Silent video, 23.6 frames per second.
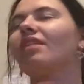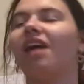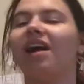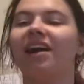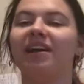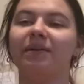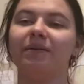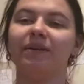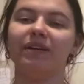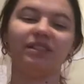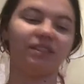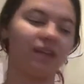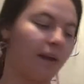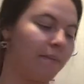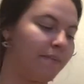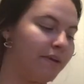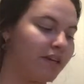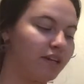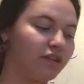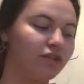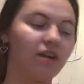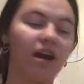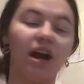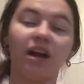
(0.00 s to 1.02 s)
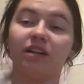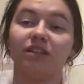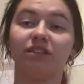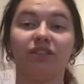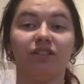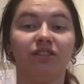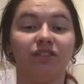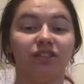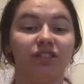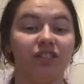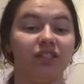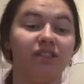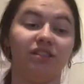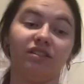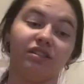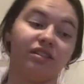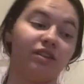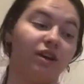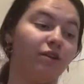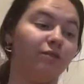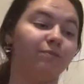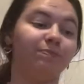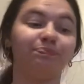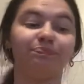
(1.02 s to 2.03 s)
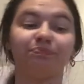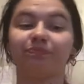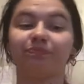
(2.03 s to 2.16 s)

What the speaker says: Anyways, I'm eating crackers and cheese, so